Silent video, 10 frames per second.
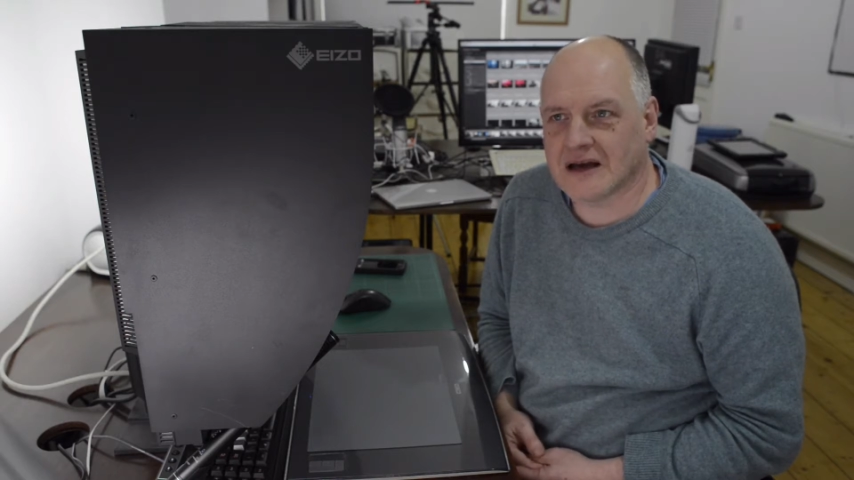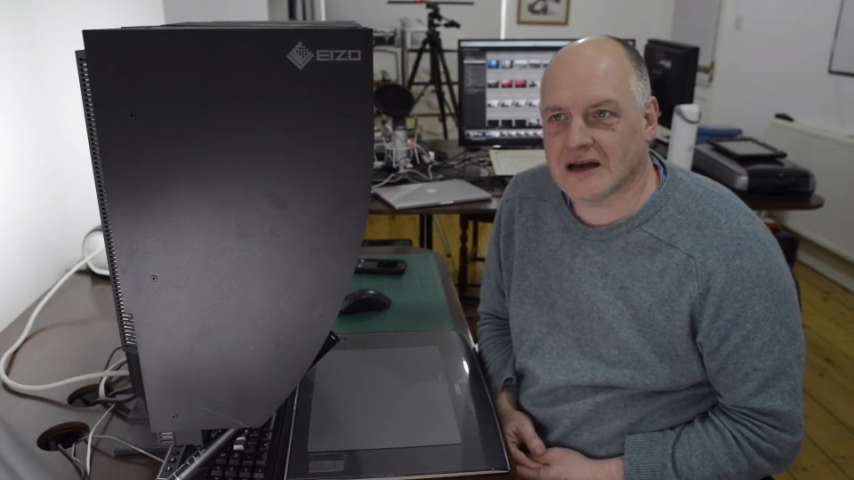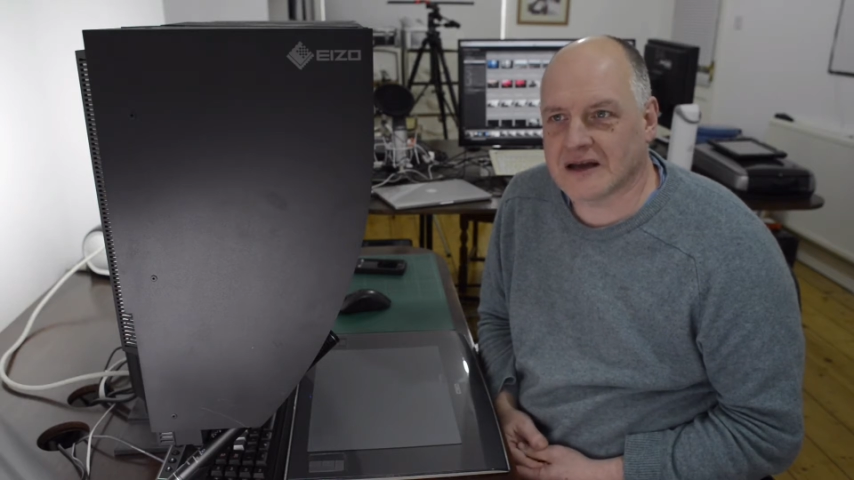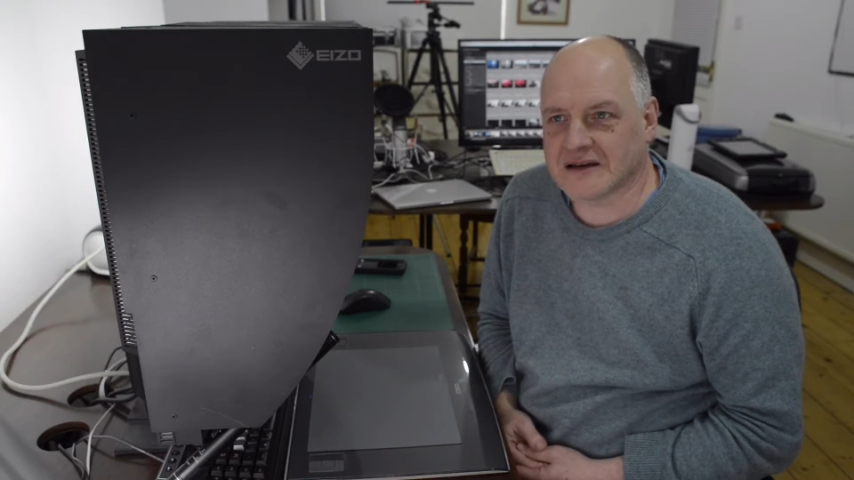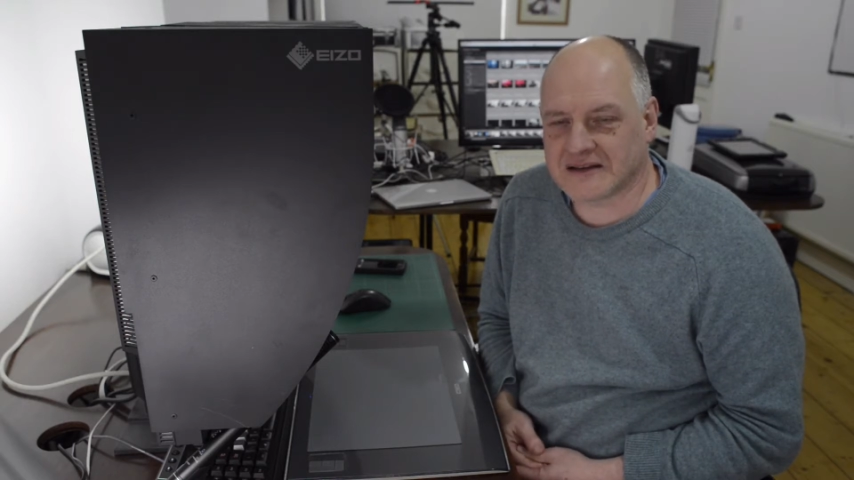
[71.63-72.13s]

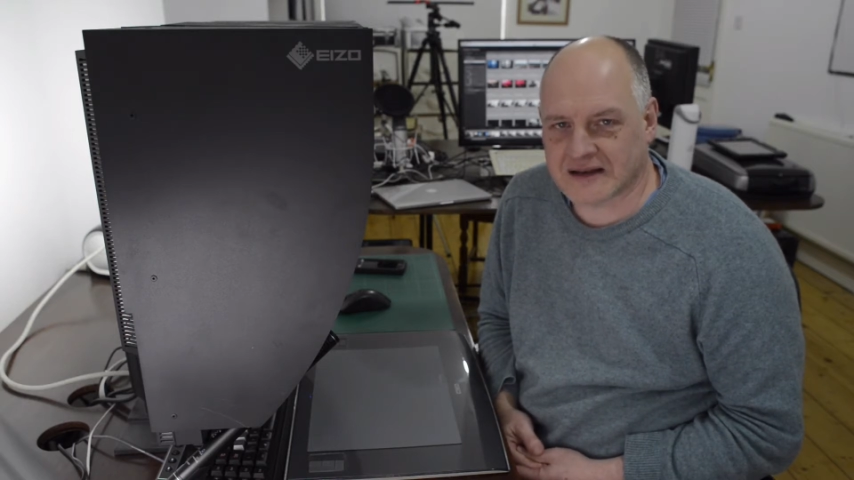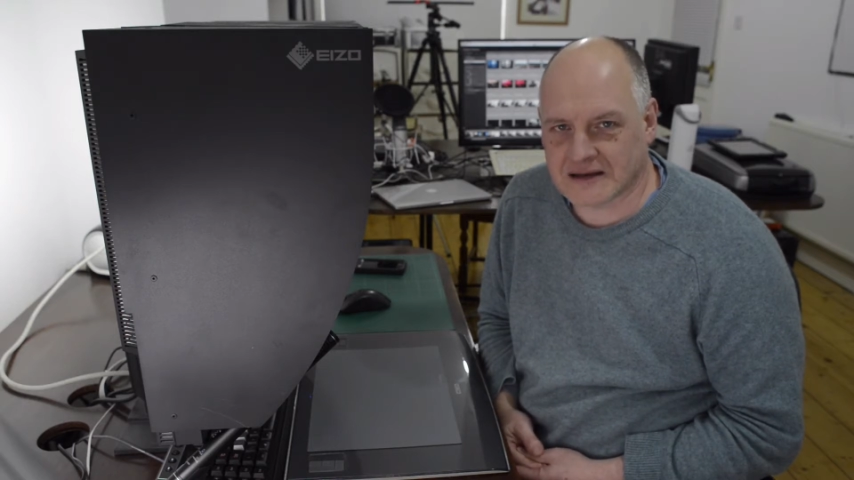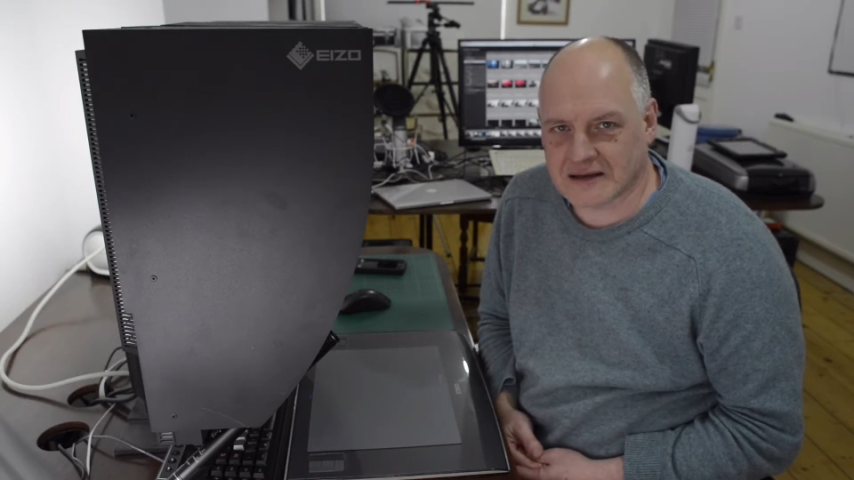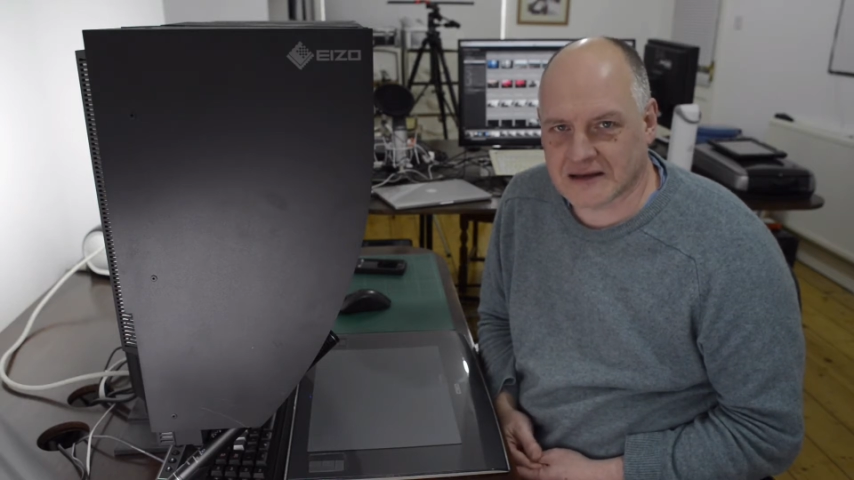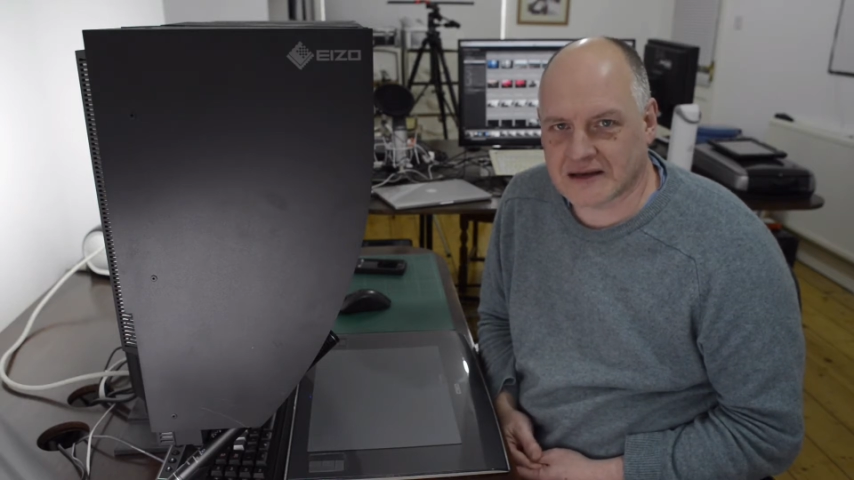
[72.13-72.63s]
and a
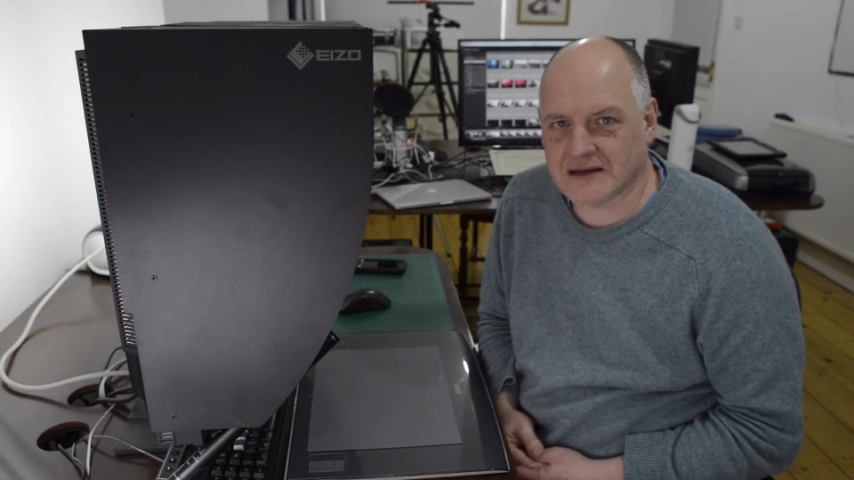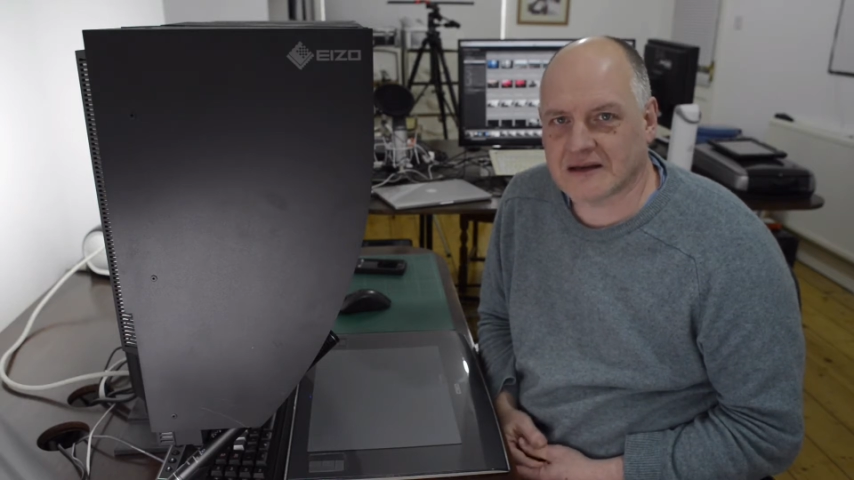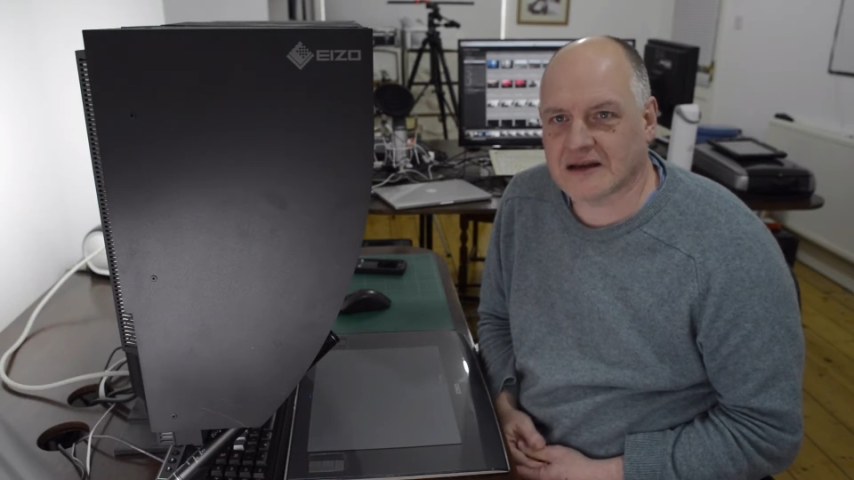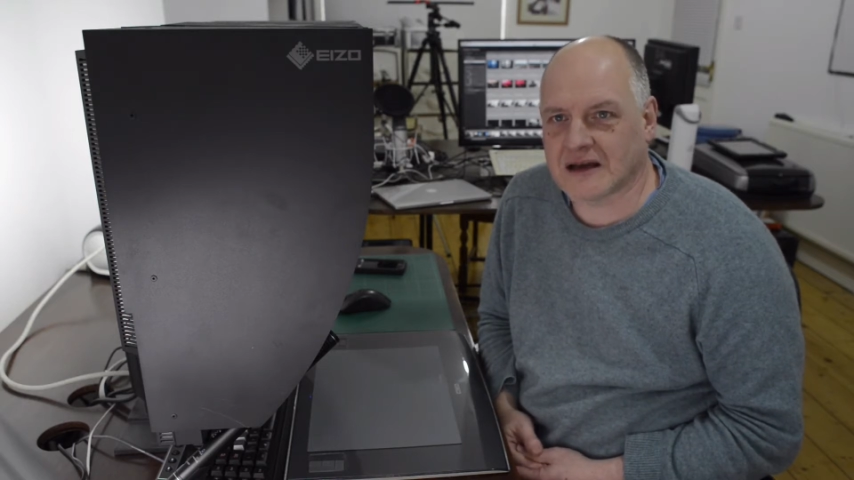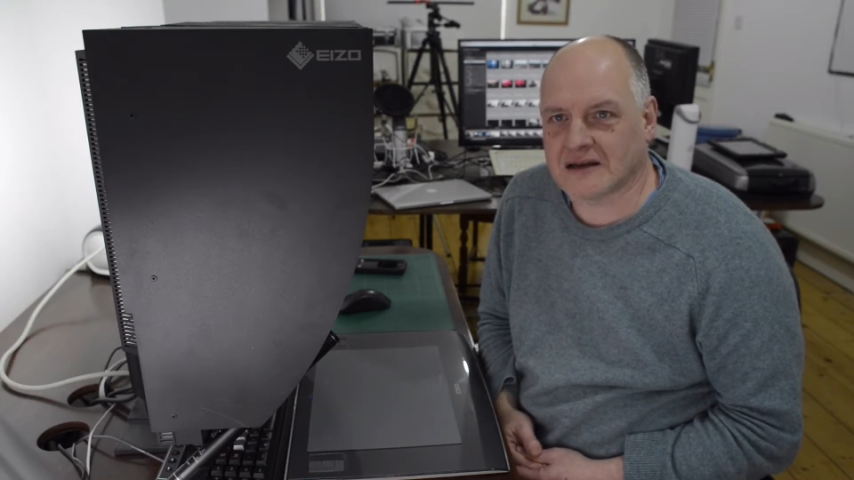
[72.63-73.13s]
deadline
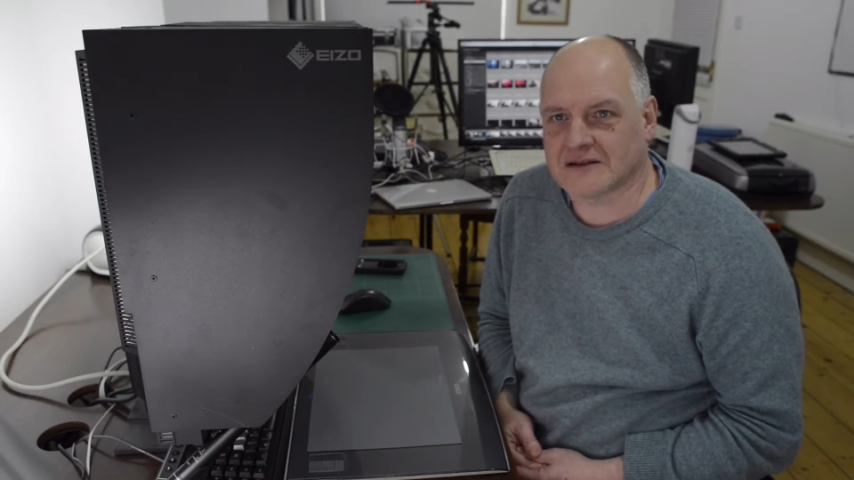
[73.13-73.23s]
and